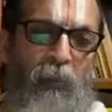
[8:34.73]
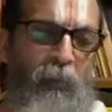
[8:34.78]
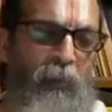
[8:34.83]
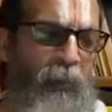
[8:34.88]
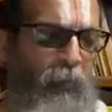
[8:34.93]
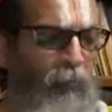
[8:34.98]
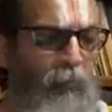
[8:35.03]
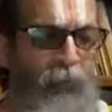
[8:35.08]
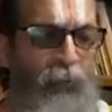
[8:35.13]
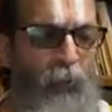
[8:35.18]

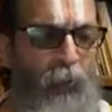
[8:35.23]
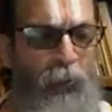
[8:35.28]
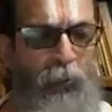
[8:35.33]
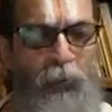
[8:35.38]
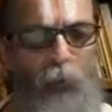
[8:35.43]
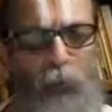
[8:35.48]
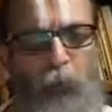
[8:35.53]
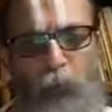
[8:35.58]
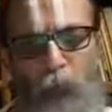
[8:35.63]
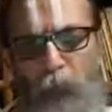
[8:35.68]
Nothing
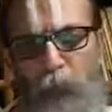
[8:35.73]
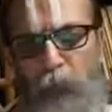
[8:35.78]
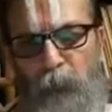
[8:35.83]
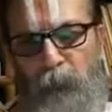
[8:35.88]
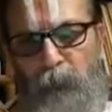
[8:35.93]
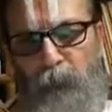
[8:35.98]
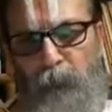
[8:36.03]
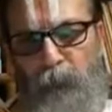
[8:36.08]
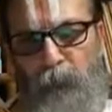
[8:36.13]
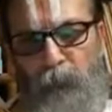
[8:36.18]
wrong though.
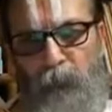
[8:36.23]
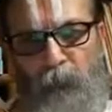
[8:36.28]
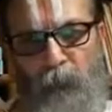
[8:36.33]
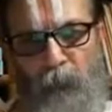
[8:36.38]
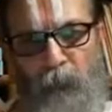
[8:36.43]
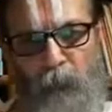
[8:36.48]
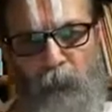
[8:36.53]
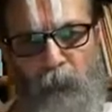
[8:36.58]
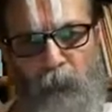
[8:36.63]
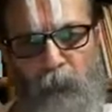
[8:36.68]

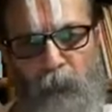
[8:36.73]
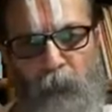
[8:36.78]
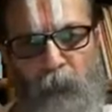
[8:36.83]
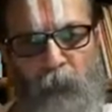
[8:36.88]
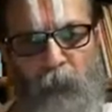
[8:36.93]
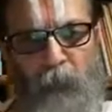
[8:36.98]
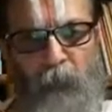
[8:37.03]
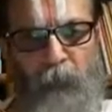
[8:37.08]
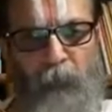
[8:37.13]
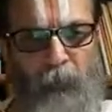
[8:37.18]

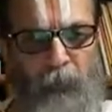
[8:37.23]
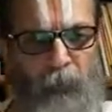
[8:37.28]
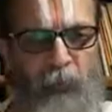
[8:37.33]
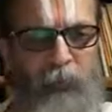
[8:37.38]
This